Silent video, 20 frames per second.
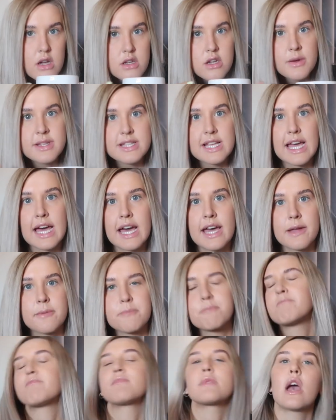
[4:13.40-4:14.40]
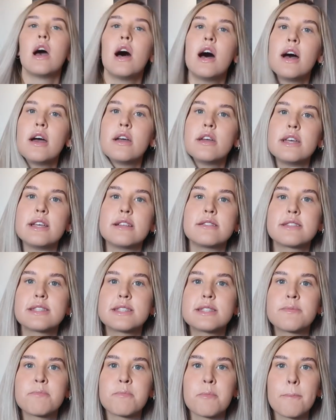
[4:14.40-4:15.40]
No, it's okay.
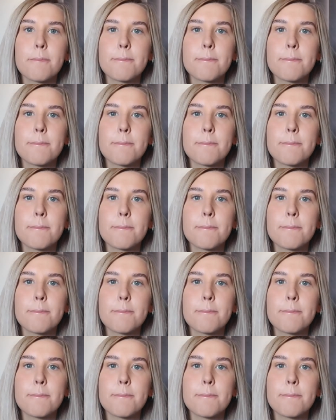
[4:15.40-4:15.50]
It's